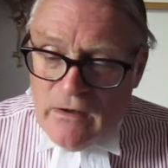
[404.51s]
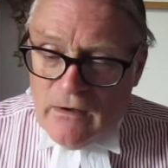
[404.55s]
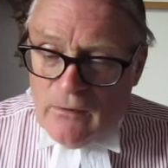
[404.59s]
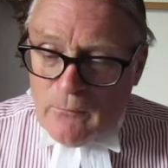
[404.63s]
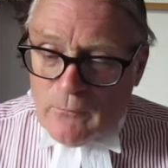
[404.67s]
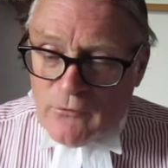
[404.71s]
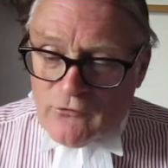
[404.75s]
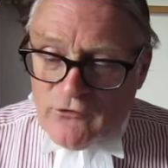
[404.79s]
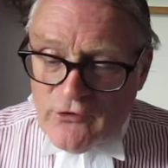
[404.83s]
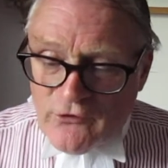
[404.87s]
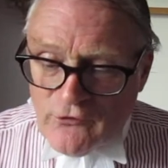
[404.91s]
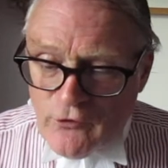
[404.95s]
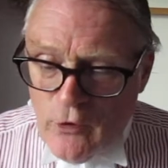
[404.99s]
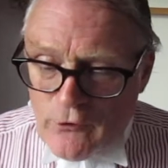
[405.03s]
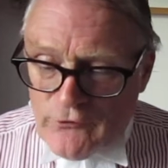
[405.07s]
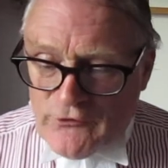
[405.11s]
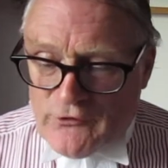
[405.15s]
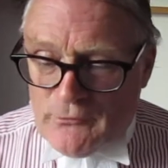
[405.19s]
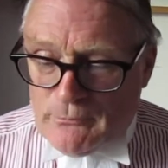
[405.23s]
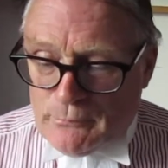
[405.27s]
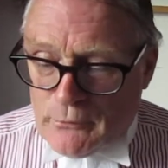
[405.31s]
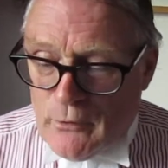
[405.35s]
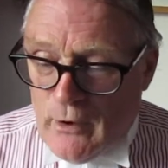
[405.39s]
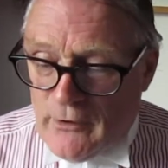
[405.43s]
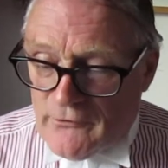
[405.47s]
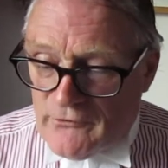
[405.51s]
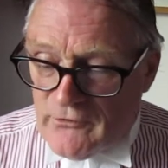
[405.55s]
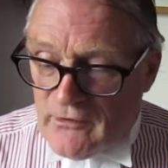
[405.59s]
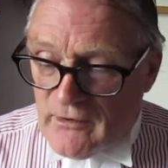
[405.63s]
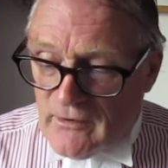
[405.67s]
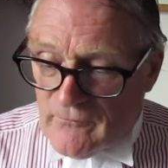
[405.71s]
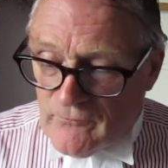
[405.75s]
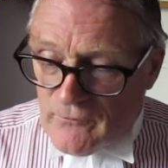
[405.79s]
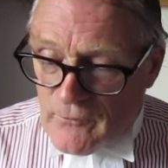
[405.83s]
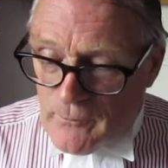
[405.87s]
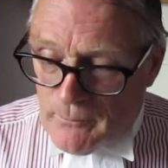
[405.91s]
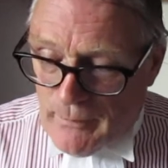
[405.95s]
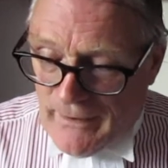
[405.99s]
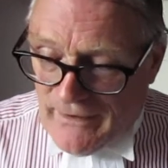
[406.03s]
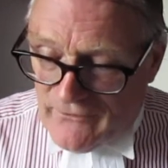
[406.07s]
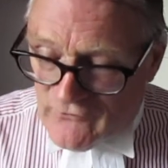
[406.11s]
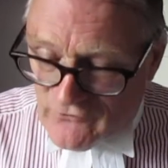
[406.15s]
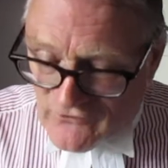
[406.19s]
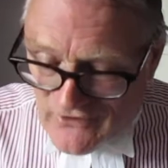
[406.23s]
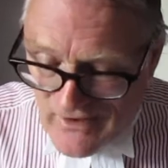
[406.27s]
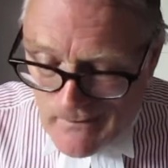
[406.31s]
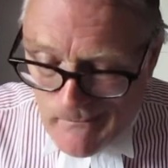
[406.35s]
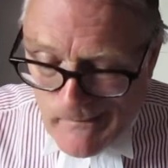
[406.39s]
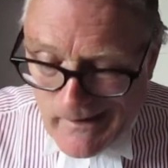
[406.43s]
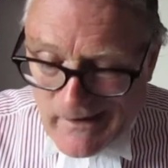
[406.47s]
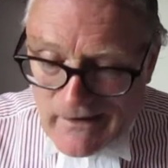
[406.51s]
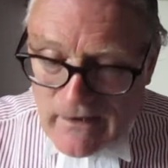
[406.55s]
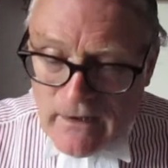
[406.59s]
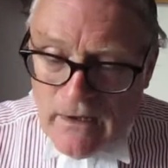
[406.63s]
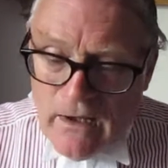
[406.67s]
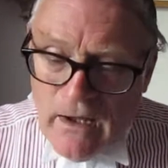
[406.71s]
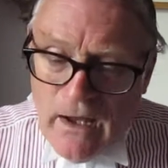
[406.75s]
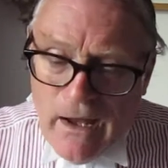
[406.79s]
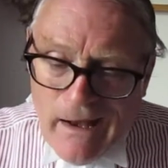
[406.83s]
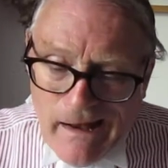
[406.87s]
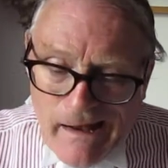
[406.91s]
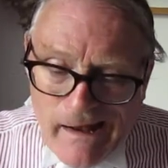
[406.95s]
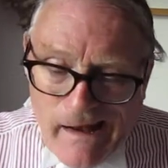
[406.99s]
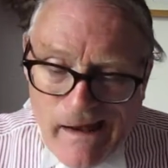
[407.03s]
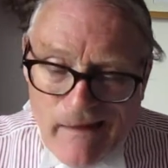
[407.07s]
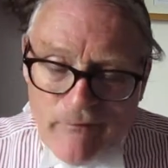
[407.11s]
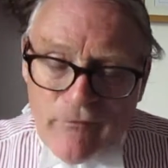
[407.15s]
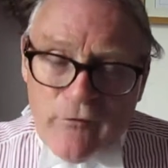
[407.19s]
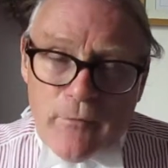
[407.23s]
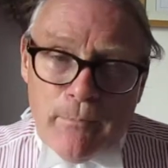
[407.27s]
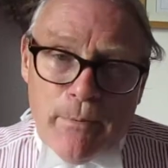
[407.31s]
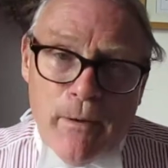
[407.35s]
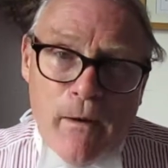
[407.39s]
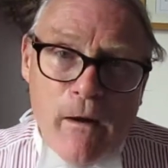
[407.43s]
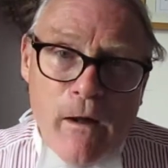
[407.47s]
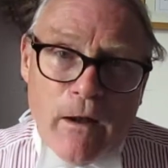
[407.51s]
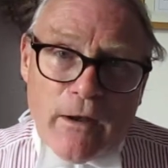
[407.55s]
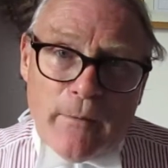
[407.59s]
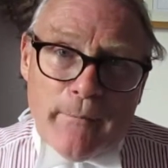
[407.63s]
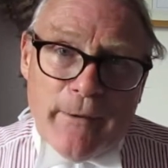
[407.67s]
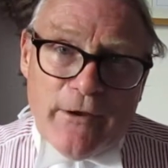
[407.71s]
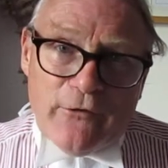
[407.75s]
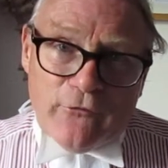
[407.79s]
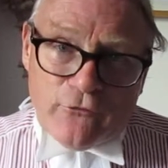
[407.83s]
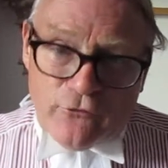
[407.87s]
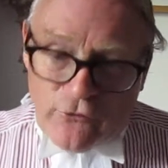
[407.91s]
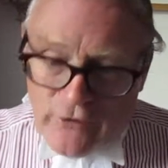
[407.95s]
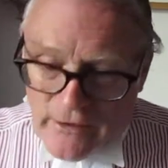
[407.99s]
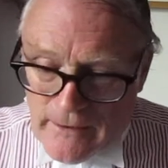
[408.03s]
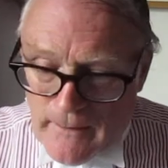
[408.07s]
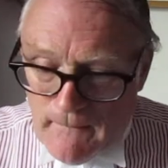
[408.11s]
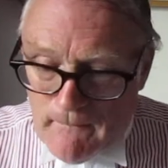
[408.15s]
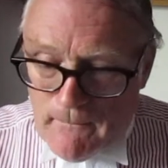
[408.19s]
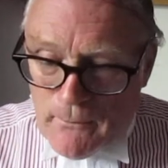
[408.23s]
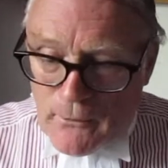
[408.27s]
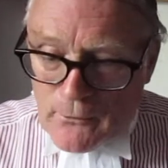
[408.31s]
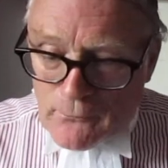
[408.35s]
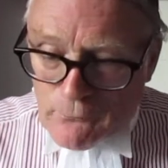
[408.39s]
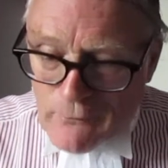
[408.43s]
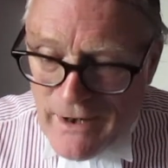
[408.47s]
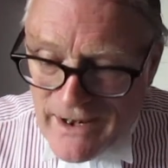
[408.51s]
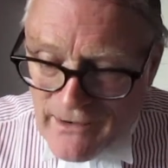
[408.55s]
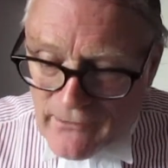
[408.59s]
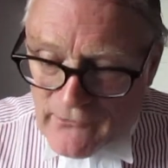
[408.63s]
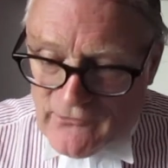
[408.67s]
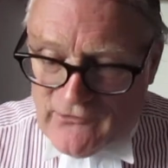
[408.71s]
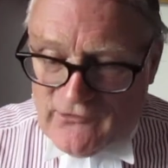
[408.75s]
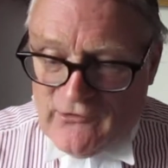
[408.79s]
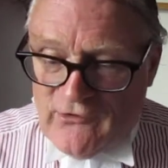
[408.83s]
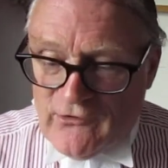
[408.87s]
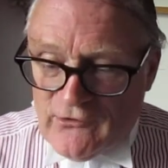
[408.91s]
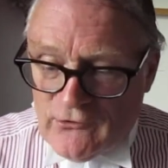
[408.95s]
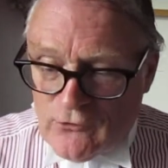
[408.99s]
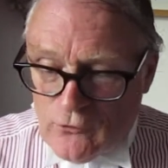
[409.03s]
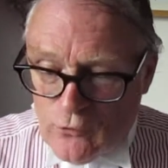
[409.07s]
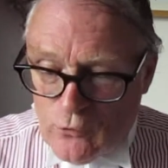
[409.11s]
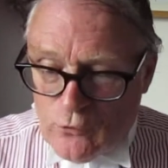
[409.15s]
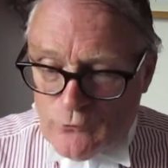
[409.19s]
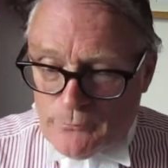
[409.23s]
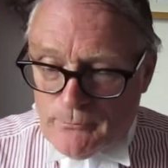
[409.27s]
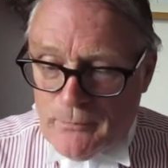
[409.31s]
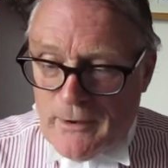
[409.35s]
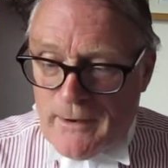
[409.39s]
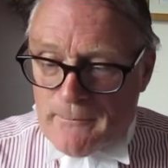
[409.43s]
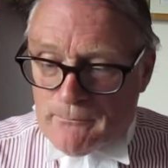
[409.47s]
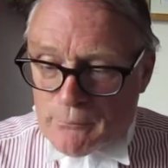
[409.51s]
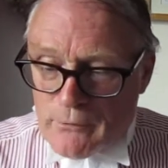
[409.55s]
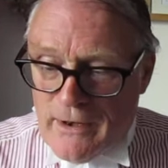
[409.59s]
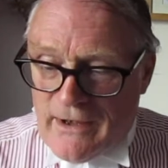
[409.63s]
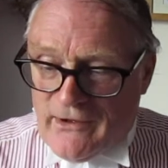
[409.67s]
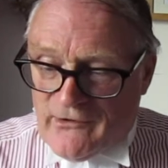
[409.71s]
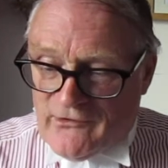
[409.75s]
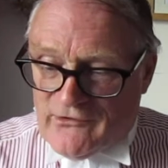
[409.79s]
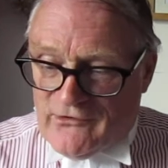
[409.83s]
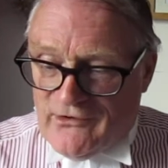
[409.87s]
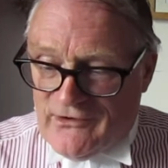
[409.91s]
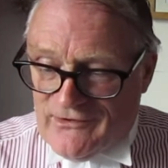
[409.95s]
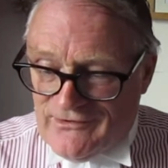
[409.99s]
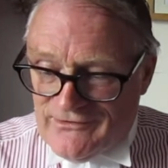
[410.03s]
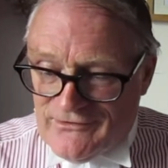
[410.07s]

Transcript: which is not surprising given the pandemic and the parliamentary paralysis caused by Brexit.